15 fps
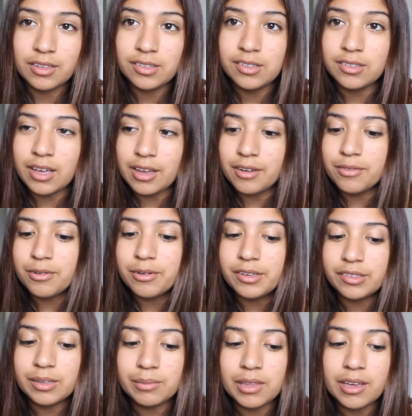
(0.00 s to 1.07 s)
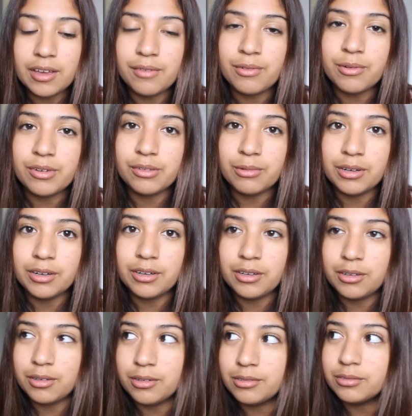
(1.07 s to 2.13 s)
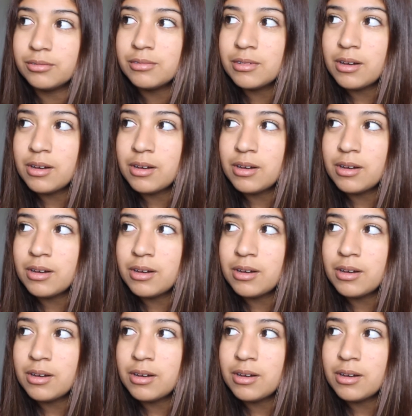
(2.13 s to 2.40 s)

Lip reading: This is kind of always something I've always wanted to do.